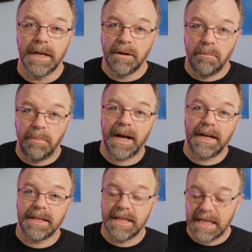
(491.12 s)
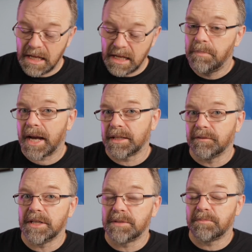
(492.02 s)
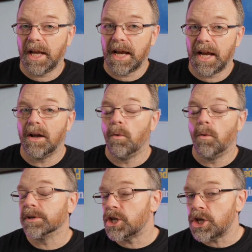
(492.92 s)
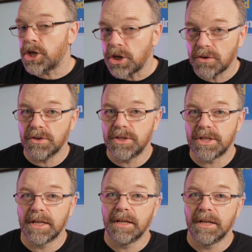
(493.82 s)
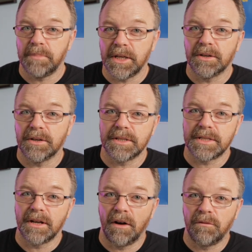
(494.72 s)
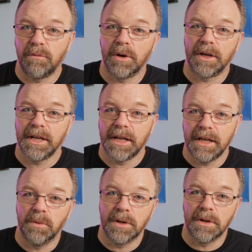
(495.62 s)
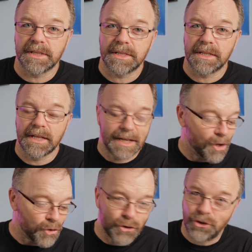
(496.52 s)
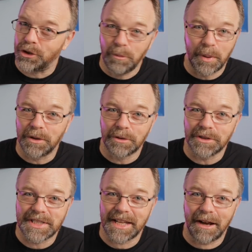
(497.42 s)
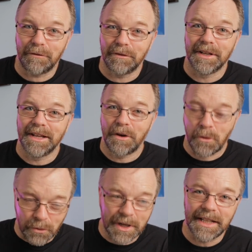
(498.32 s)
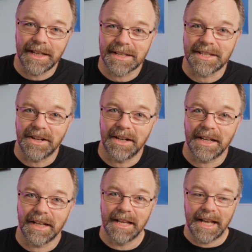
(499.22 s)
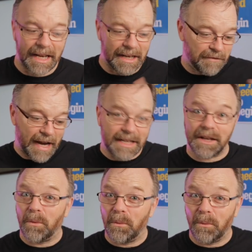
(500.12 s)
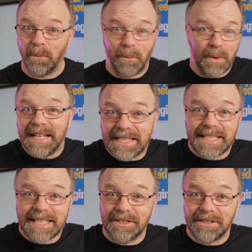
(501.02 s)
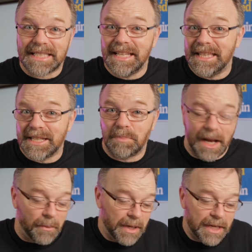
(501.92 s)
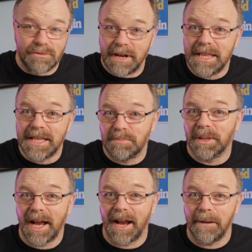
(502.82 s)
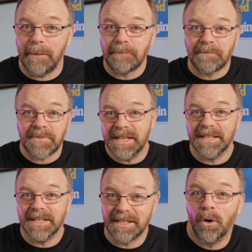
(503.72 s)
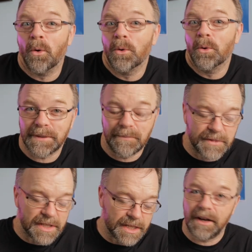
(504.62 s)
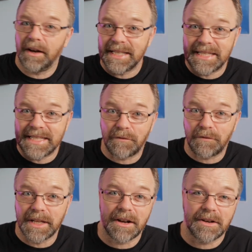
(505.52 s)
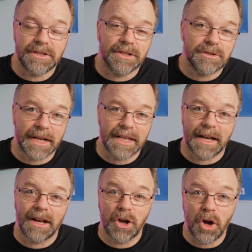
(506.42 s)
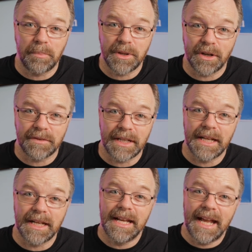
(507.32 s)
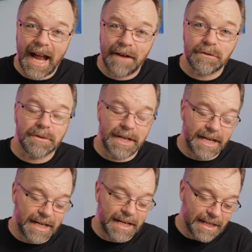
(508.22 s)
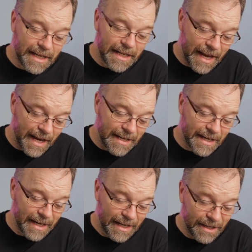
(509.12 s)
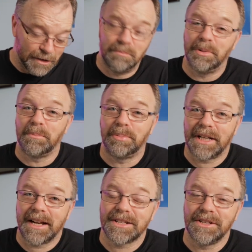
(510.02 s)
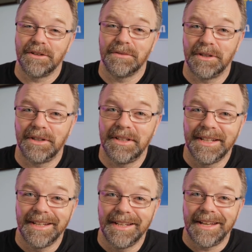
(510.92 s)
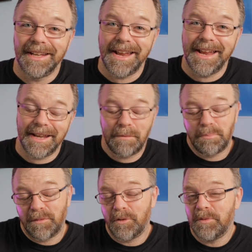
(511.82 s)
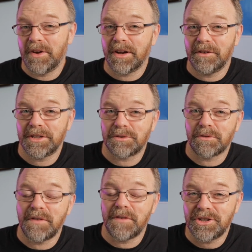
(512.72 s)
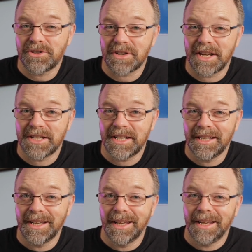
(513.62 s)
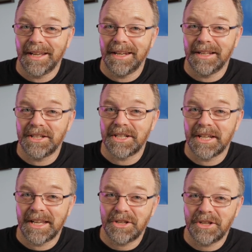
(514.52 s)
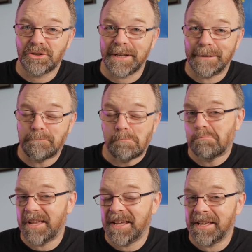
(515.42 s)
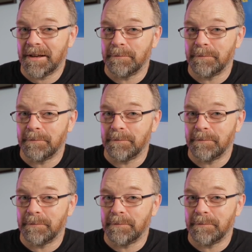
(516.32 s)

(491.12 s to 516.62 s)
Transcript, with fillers: But the impact of this play was huge because of what it was. Super cool stuff, really exciting. And the fact that we can still see this play, we can read this play is awesome. So I definitely encourage you to track down a copy of it, have a read, and uh, hell, put a production of it on and uh, perform the very first revenge tragedy in English history. There you go.